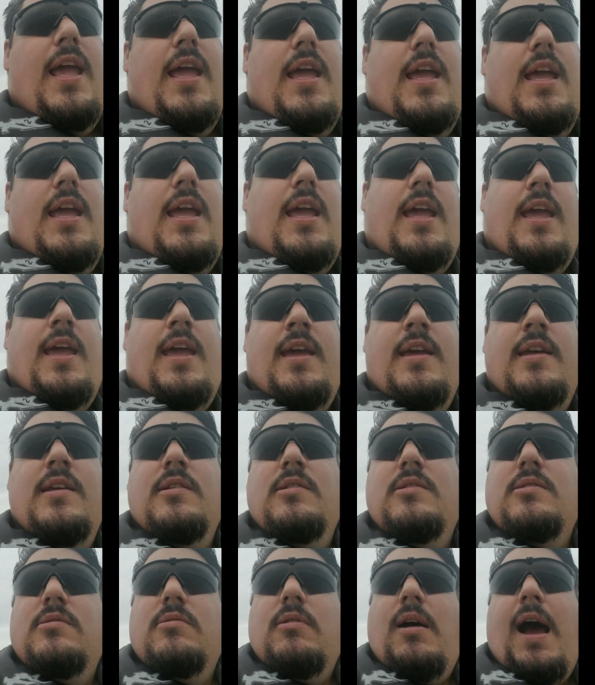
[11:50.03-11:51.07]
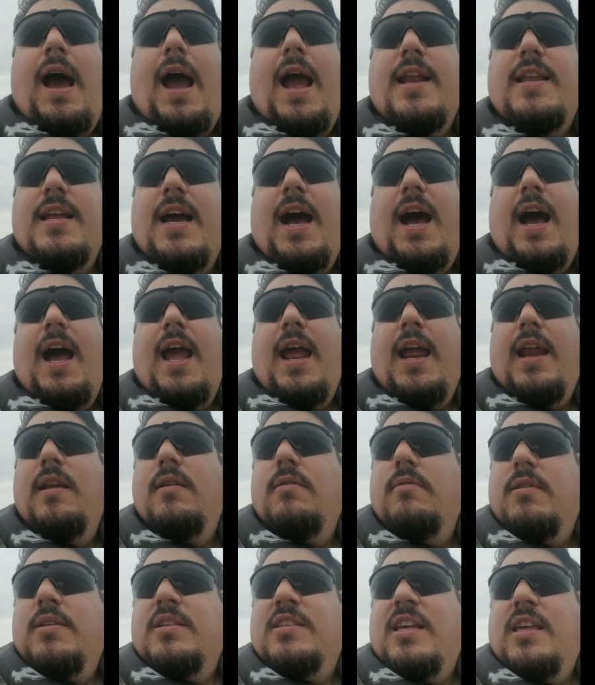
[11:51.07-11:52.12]
is high tide
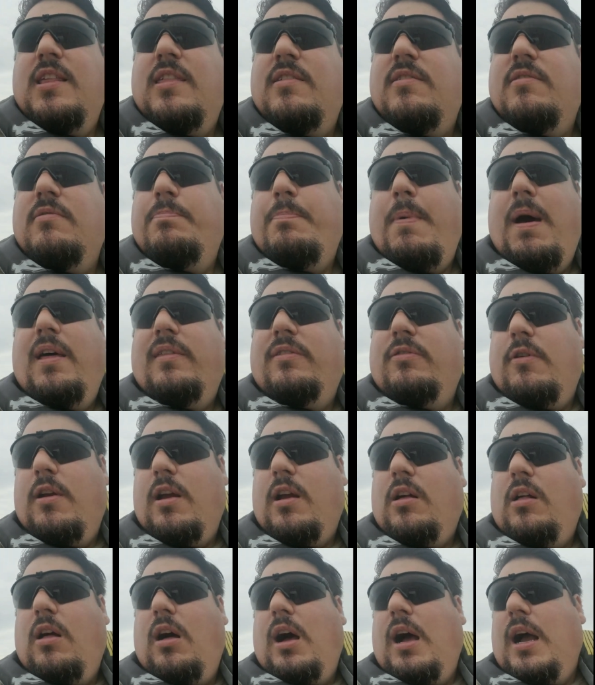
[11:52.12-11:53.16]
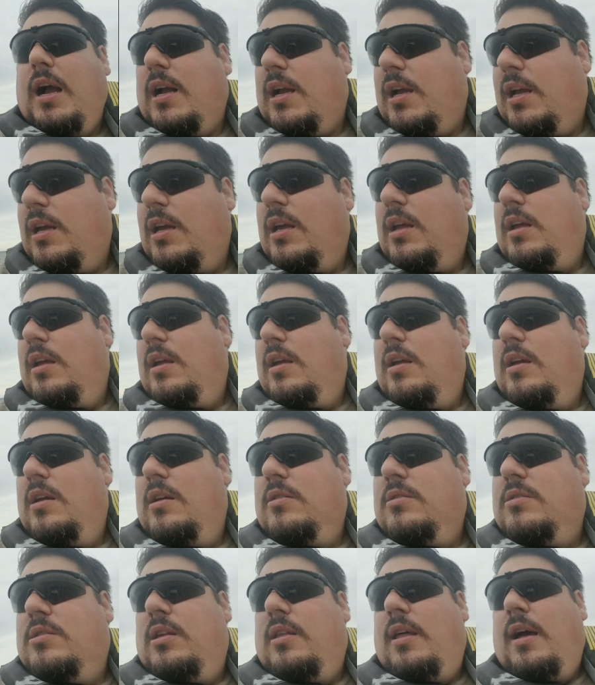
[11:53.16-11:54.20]
is at about 3 o'clock,
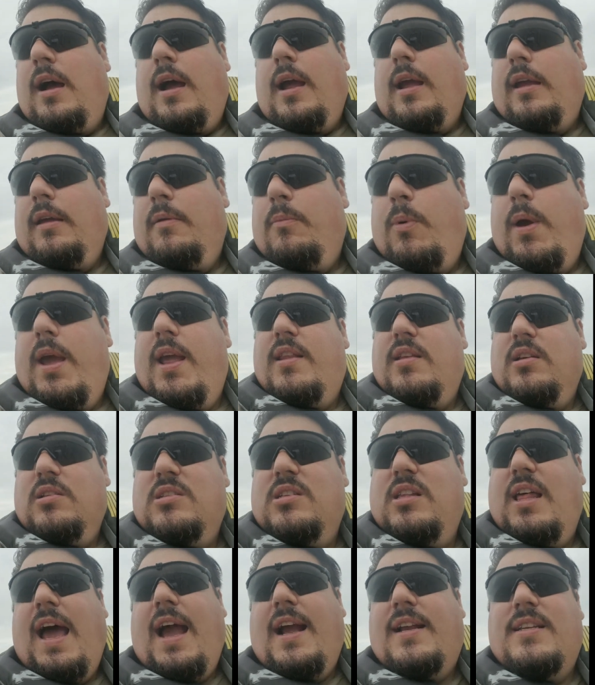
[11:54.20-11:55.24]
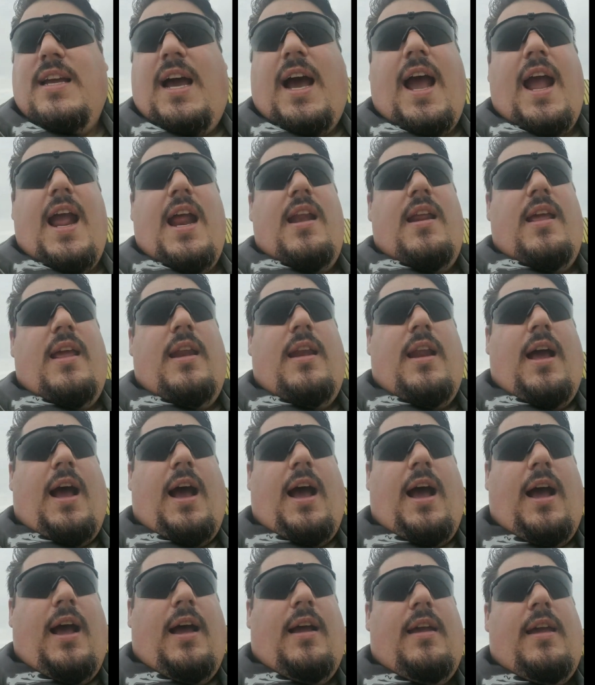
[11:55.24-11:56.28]
so that I can wait till slack tide and
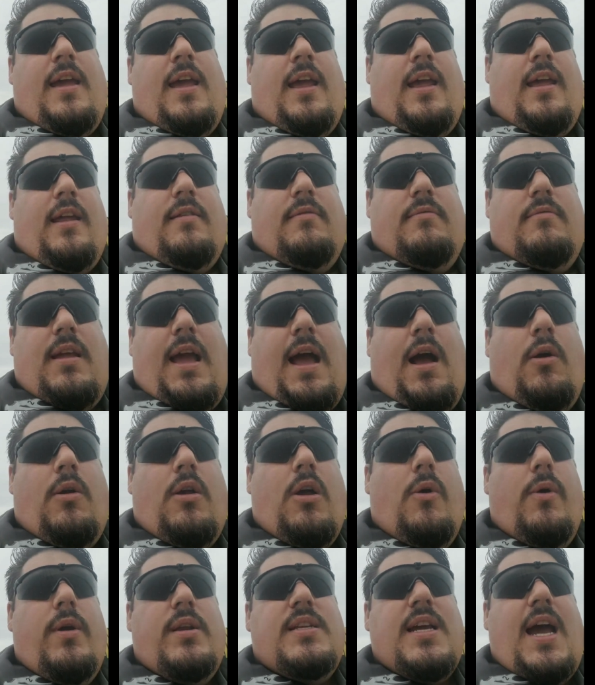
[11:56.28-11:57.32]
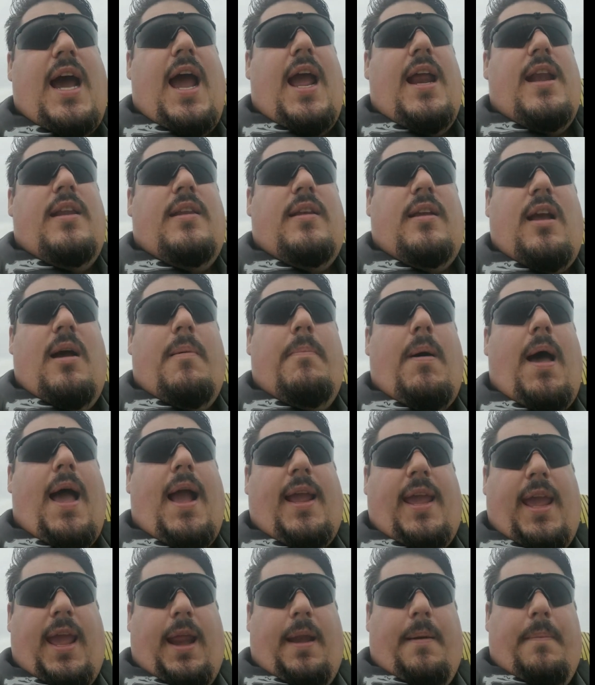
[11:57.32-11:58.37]
outgoing tide to come back
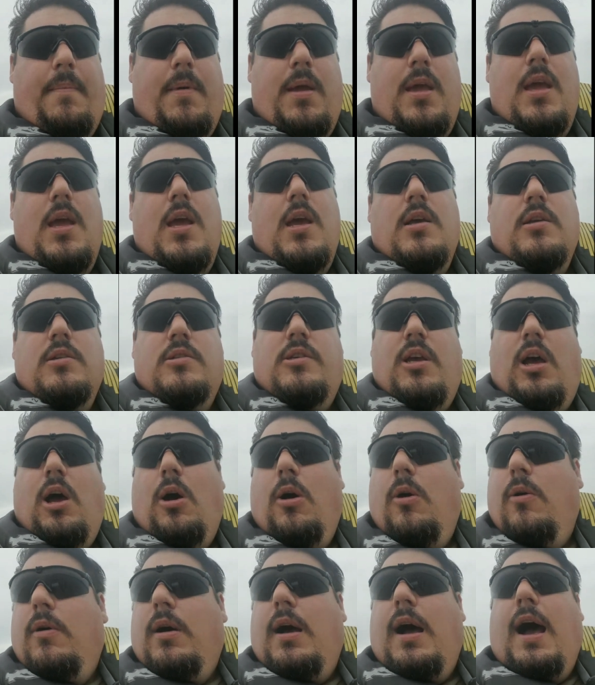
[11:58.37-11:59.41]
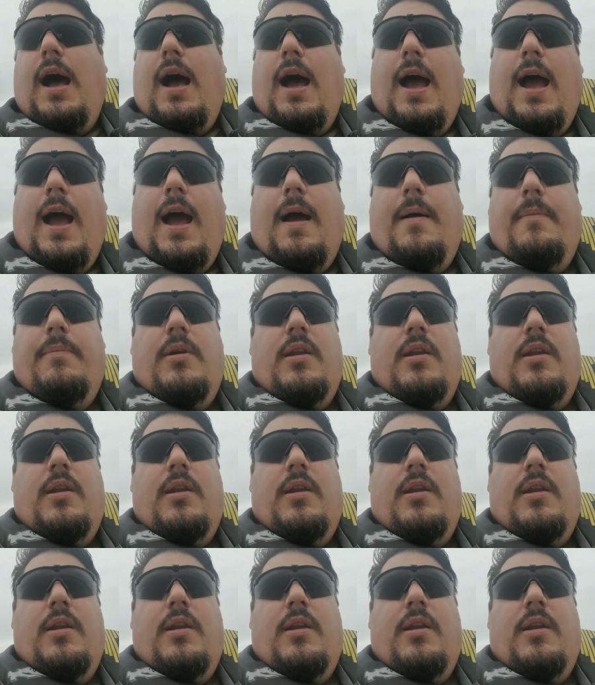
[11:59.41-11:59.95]
in. So I'm gonna